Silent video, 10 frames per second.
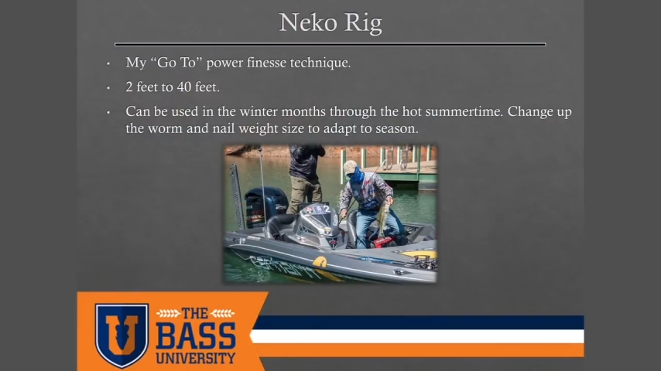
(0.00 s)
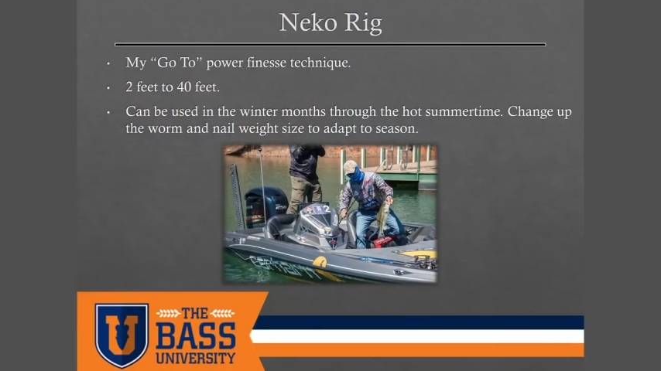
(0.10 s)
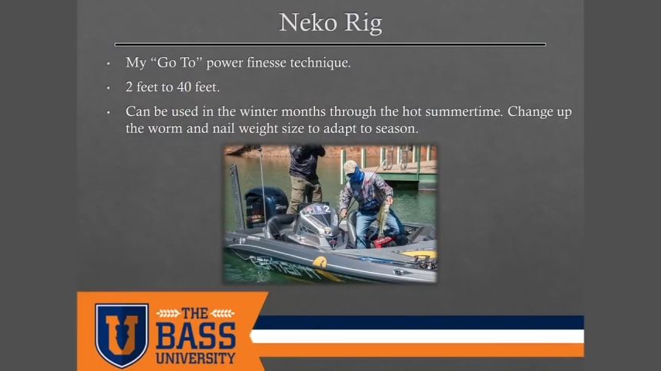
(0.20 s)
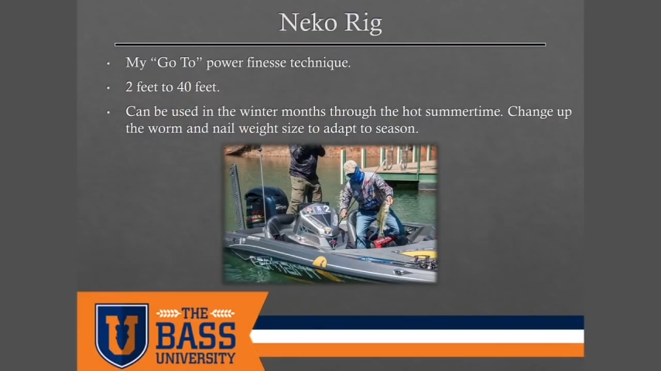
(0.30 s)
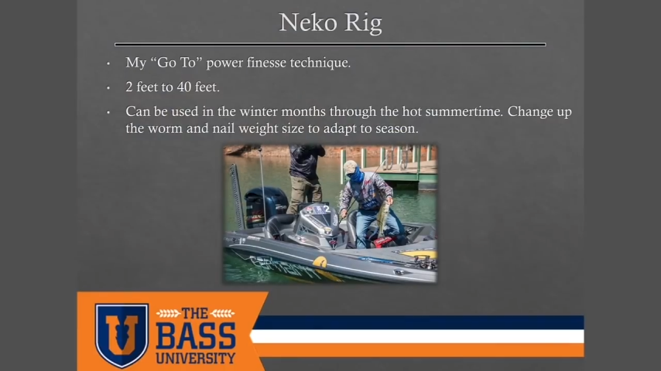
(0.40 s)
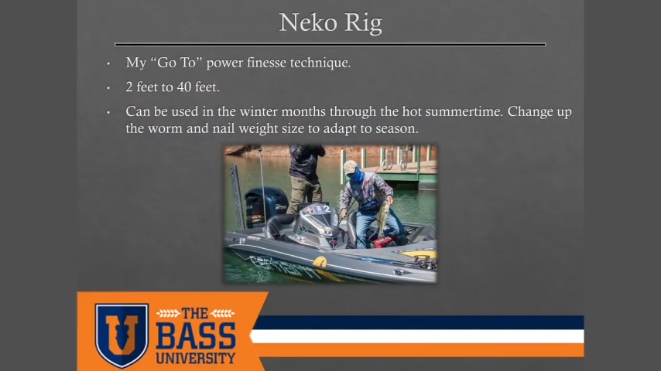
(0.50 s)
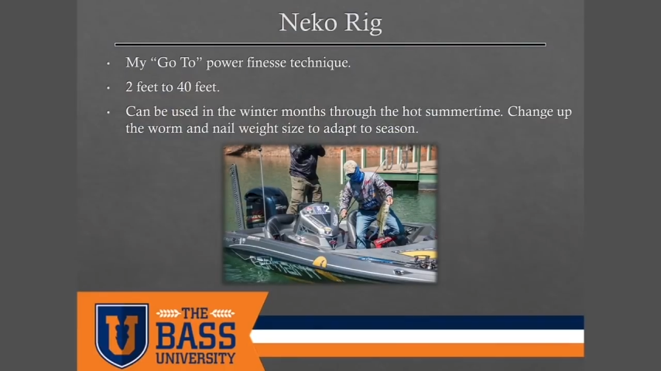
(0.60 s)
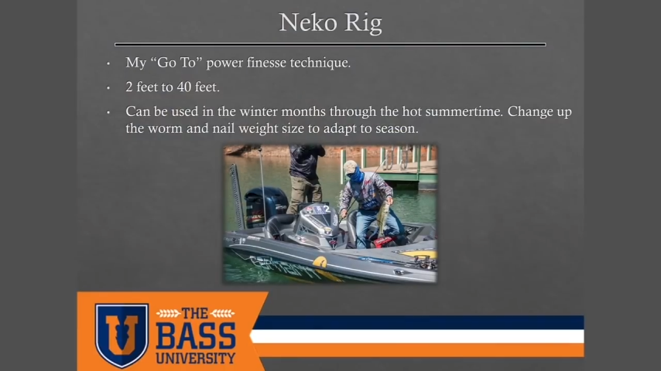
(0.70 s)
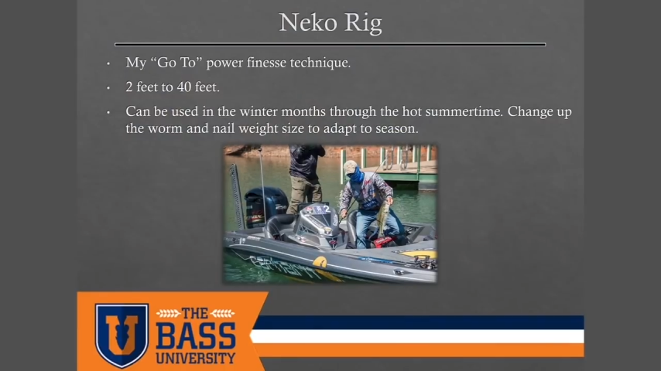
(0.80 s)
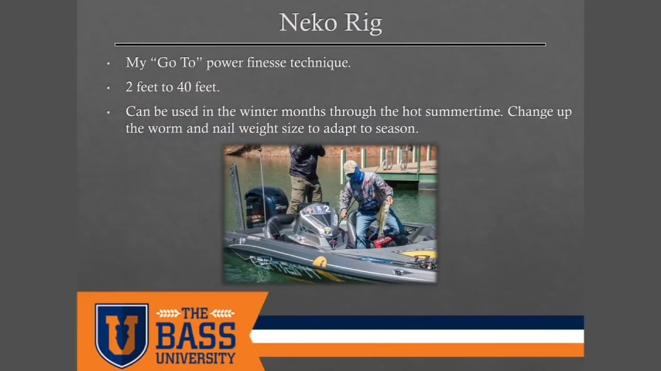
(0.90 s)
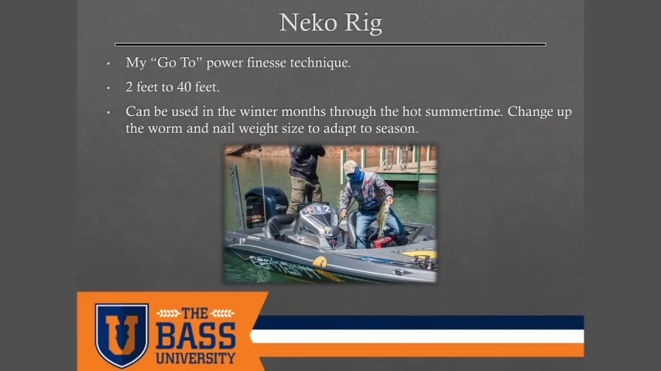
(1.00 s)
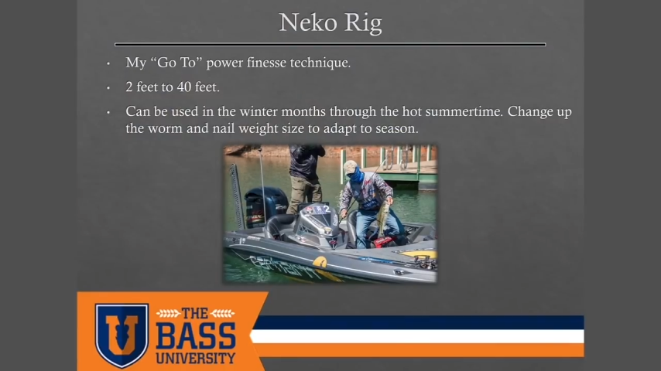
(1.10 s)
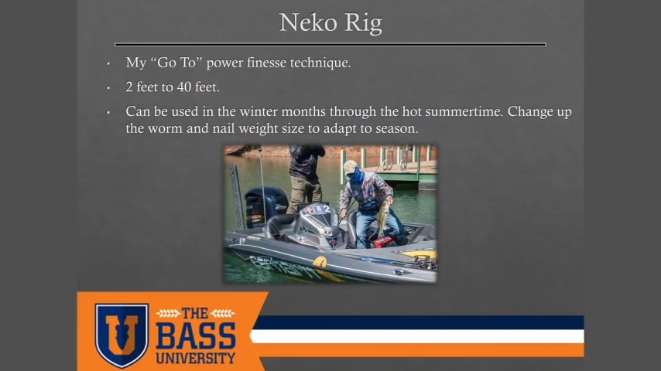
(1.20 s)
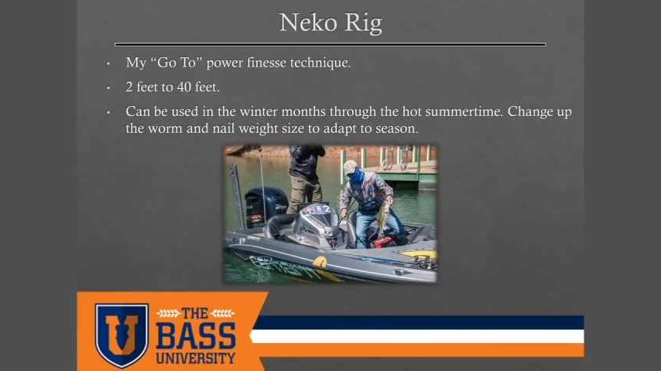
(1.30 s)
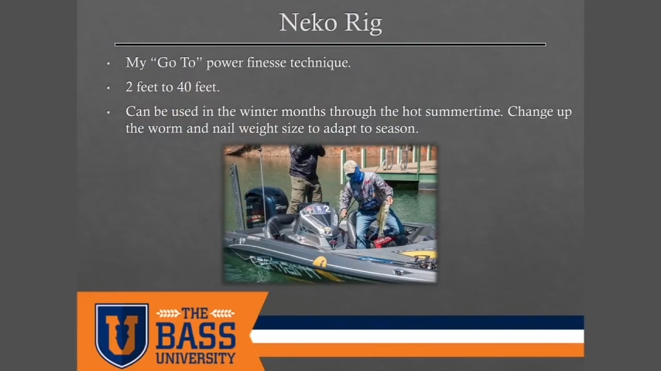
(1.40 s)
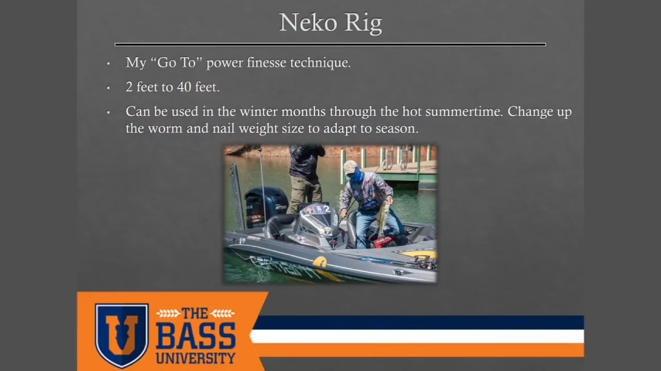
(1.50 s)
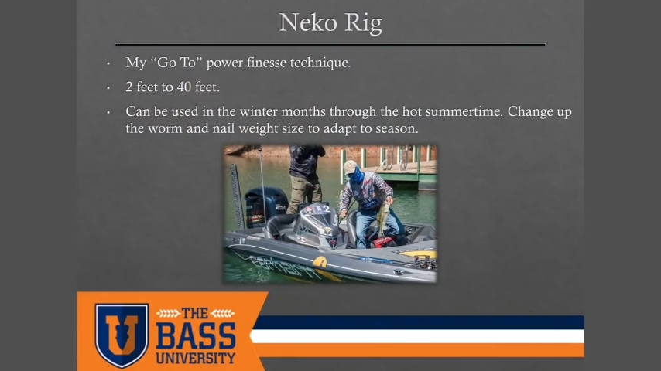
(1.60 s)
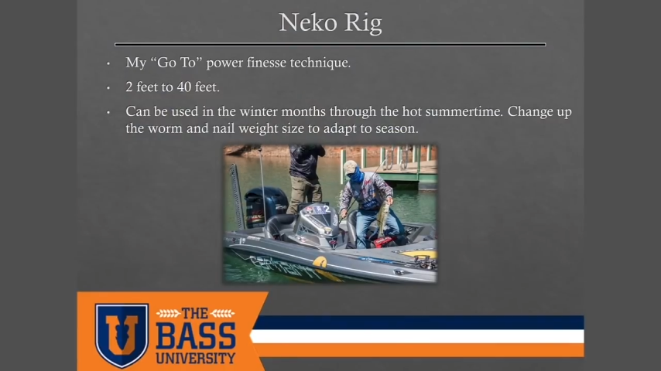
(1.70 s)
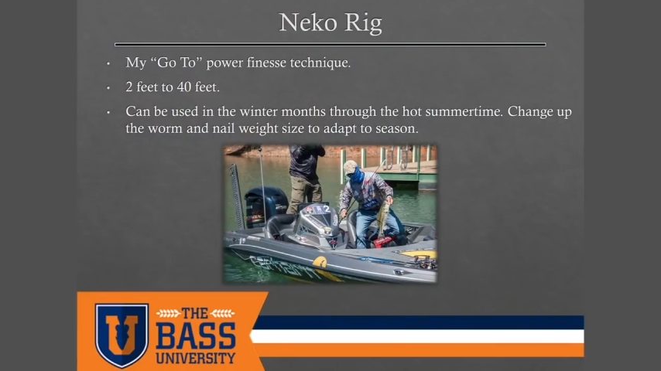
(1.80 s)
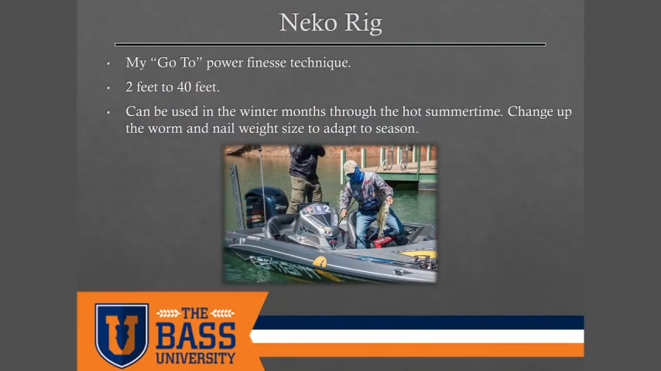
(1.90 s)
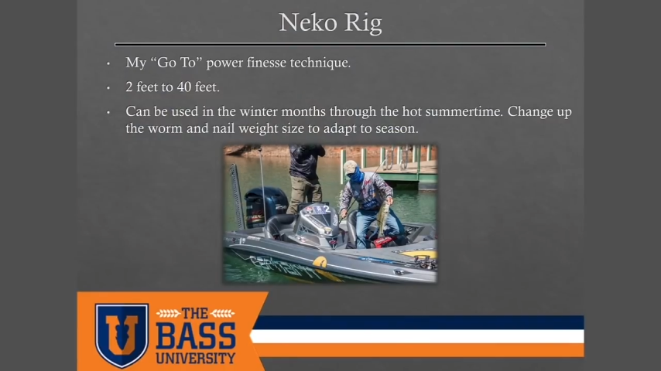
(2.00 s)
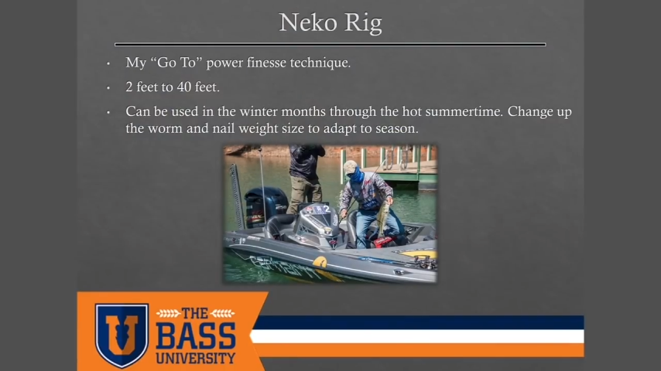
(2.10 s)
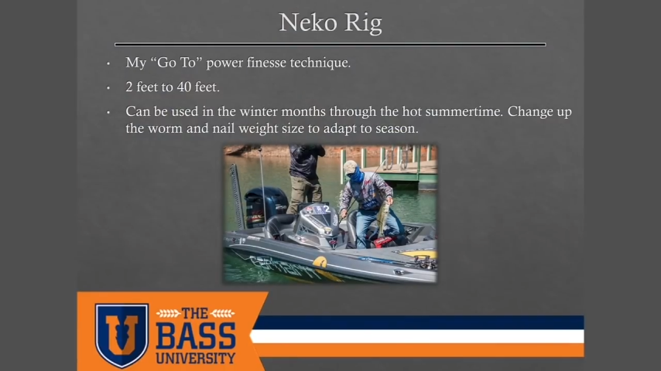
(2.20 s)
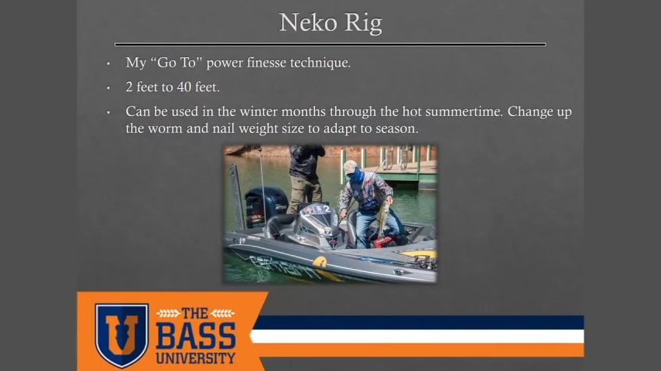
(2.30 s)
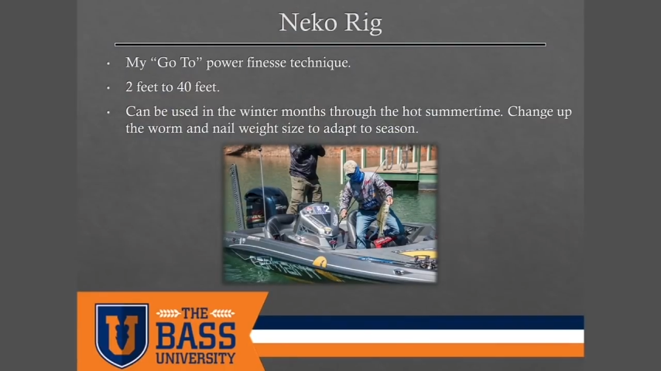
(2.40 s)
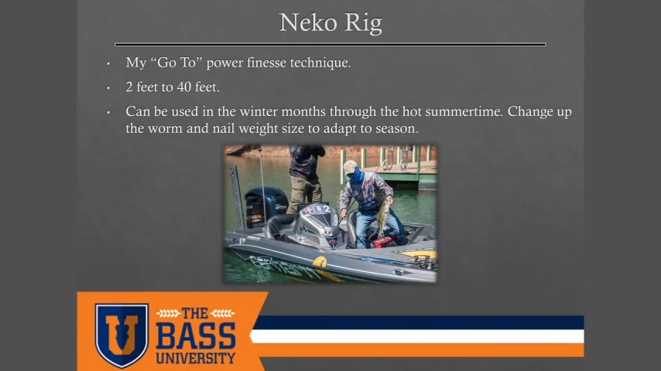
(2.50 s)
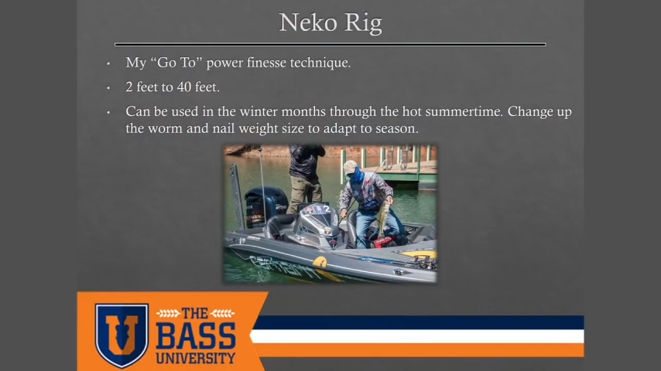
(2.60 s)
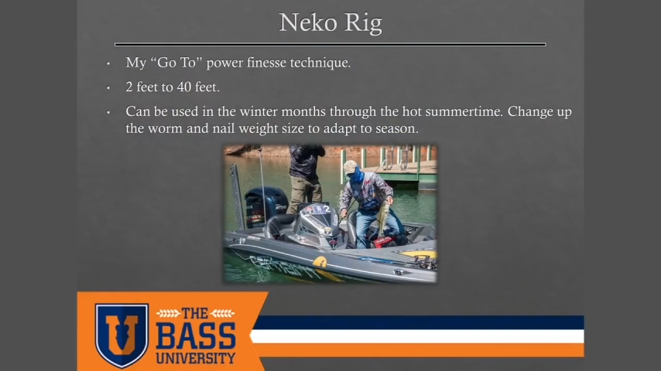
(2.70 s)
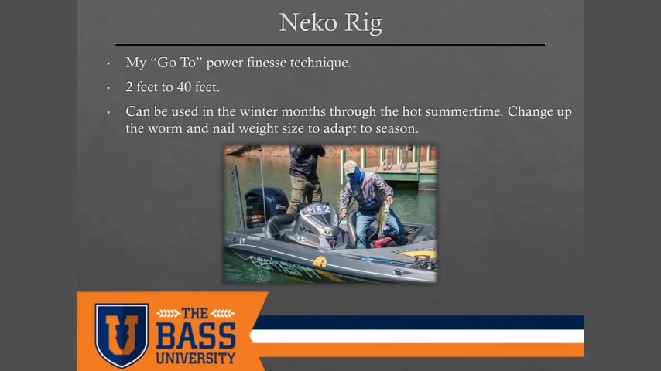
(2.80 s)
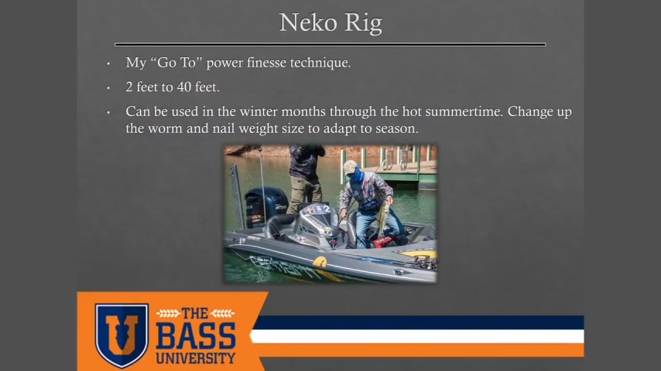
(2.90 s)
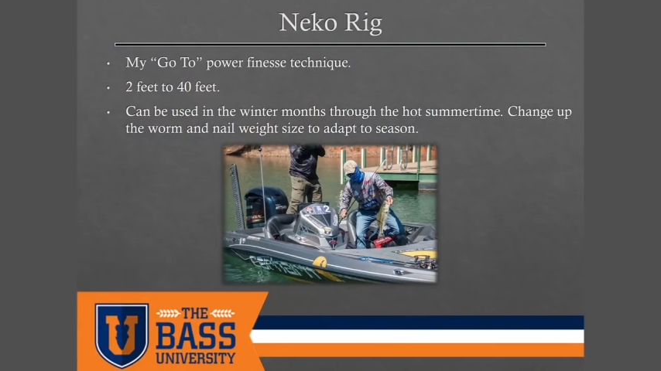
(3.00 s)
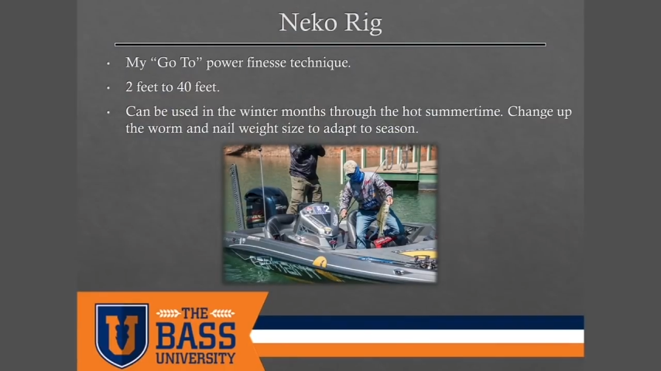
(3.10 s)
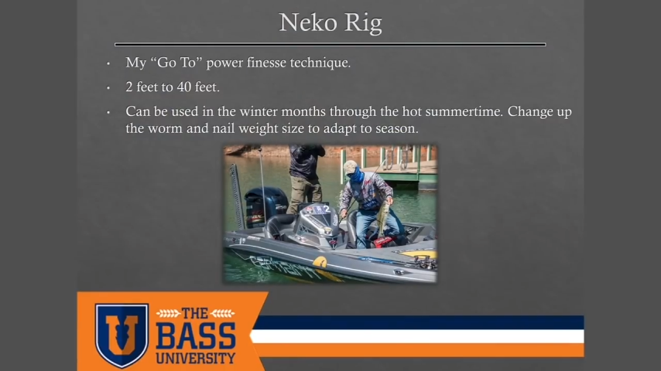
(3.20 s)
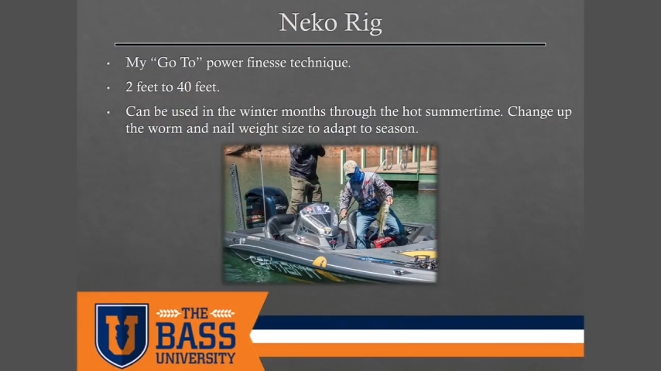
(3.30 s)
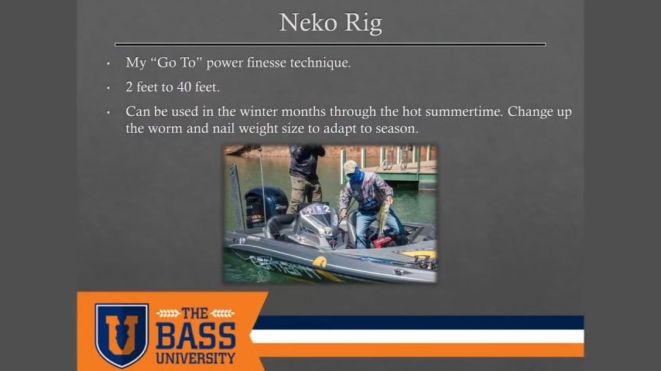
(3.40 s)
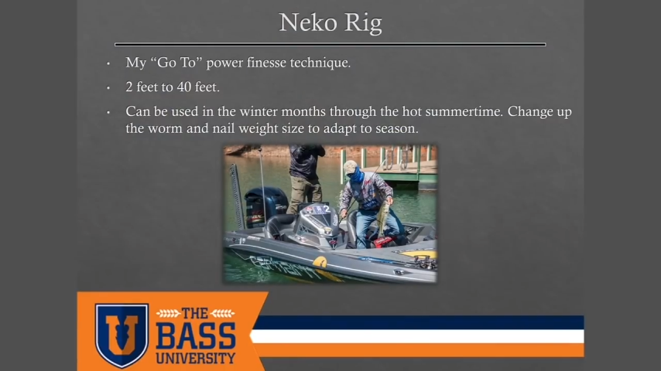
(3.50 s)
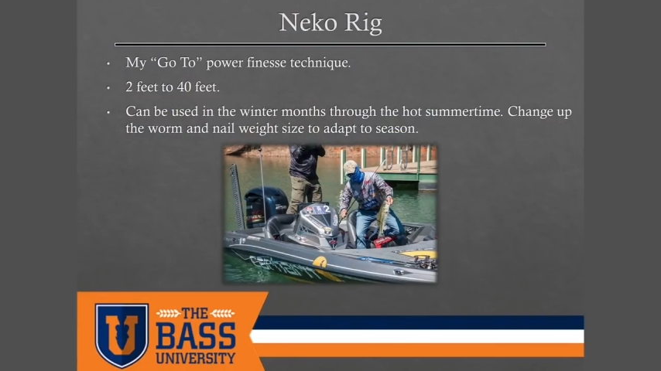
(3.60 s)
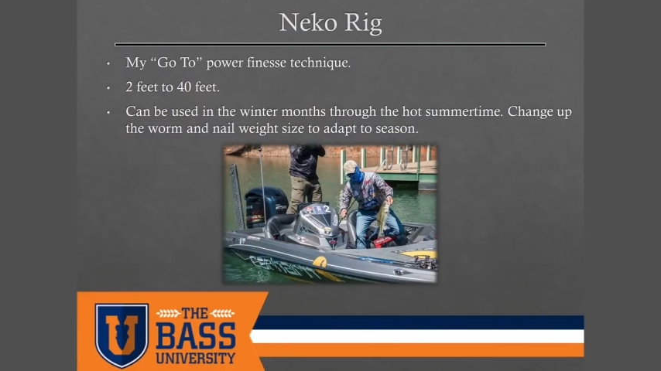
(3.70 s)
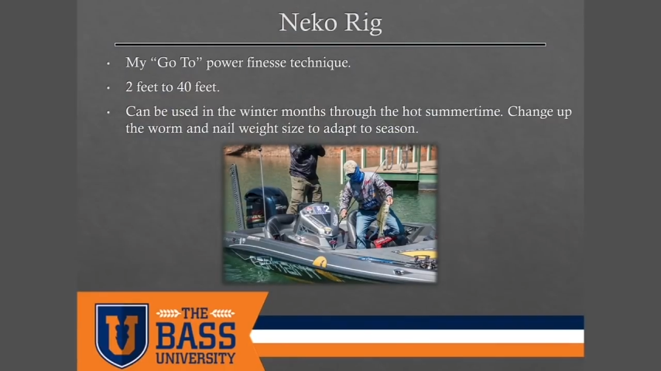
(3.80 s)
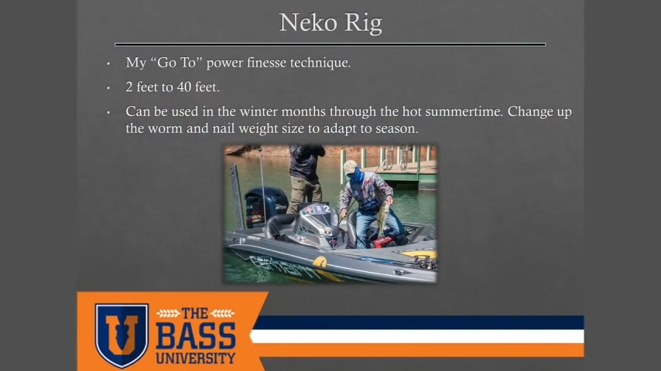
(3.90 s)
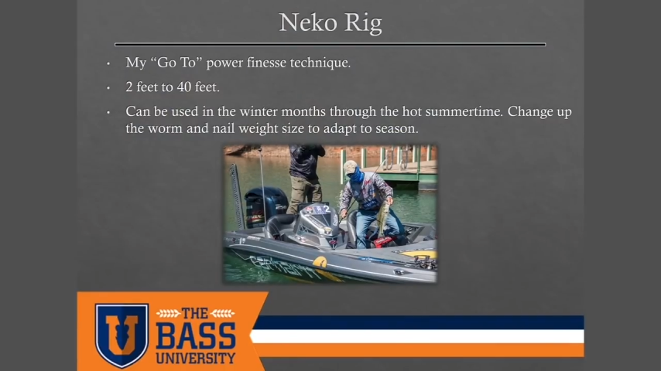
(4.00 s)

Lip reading: (no speaker visible)